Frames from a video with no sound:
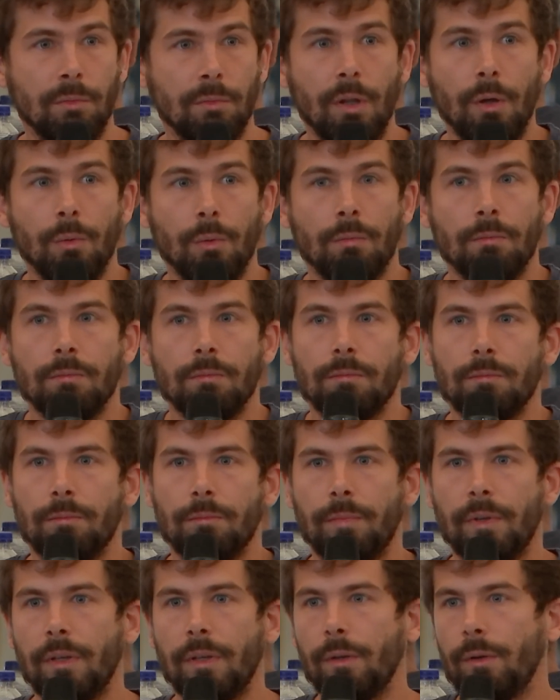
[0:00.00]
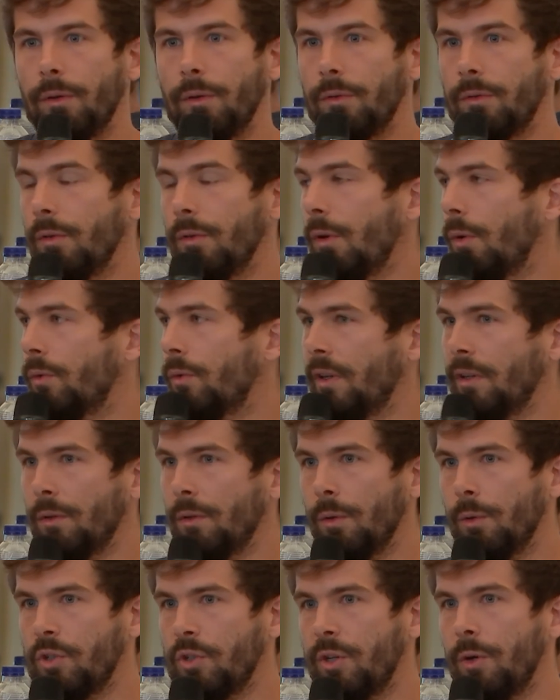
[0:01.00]
No, because
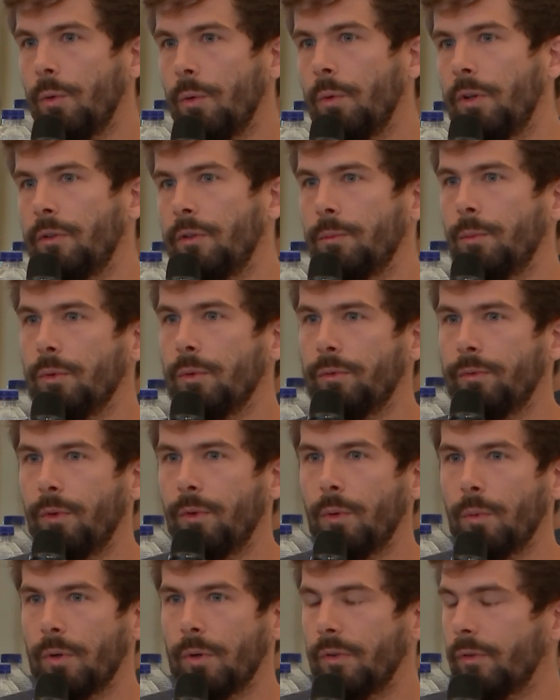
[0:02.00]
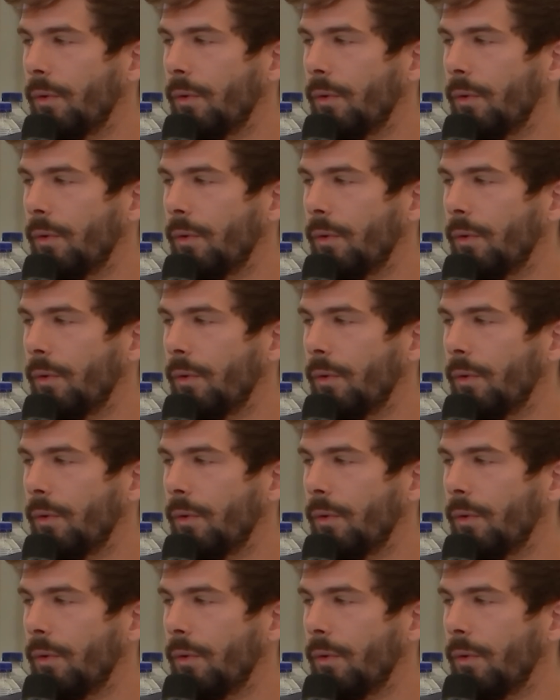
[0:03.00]
technology always moves forward.